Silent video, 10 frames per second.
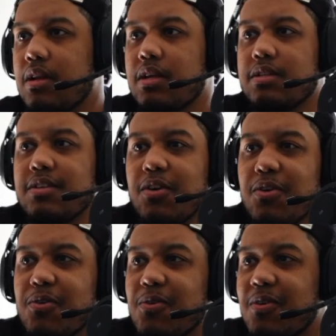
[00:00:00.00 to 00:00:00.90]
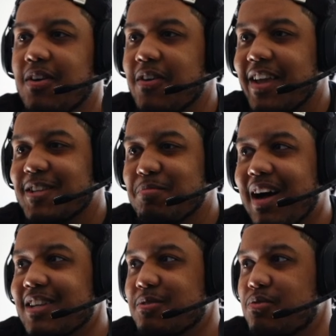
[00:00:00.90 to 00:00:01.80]
Let's go. Okay, it's
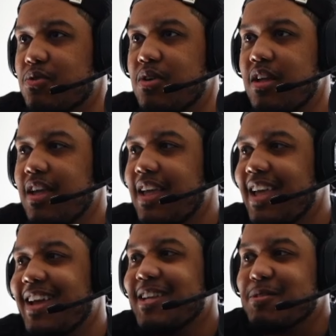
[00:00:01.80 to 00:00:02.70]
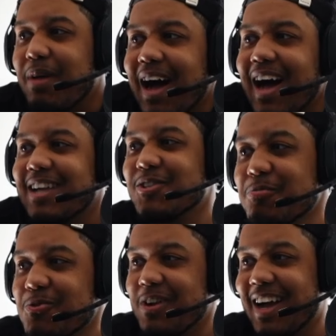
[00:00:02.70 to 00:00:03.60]
possible. It is
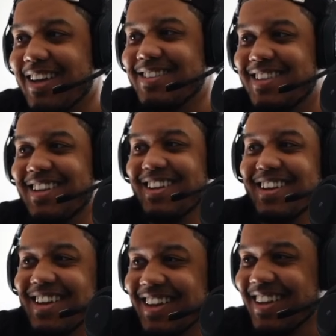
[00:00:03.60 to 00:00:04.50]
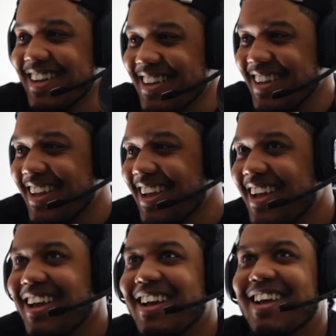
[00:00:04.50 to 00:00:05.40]
possible, guys.
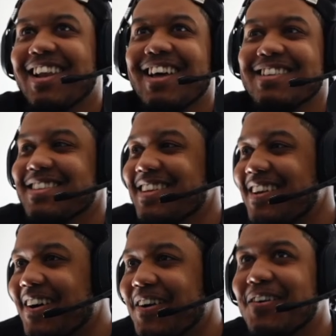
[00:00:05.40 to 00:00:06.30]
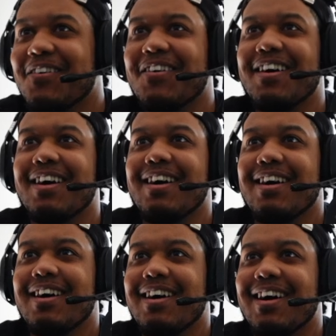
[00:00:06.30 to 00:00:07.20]
Let's go. Keep the
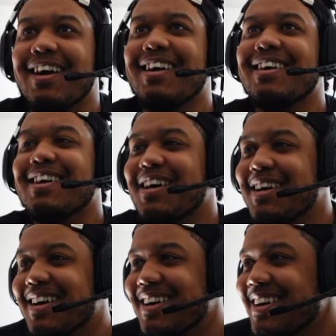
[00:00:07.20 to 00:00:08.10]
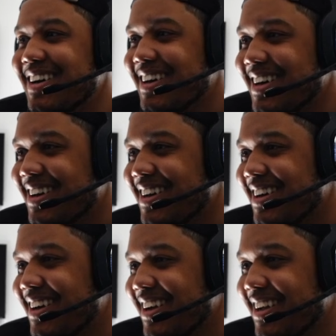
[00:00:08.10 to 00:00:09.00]
faith. You gotta keep the
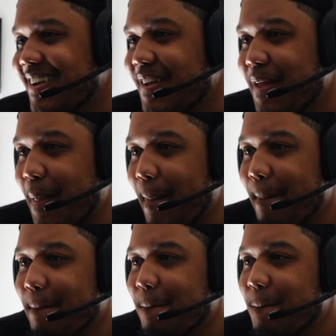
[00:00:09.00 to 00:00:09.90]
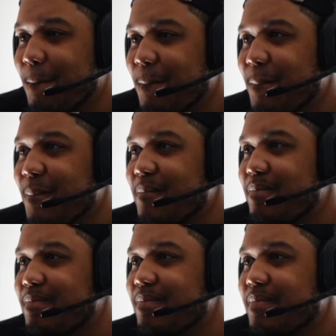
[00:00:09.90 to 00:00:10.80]
faith. Was
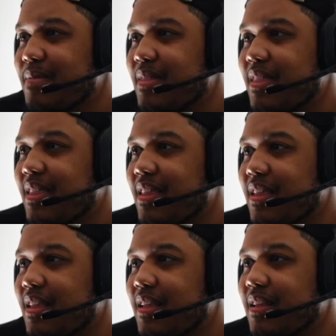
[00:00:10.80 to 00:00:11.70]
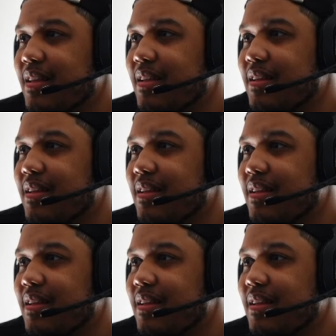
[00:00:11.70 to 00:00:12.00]
that a Rezzy though, or?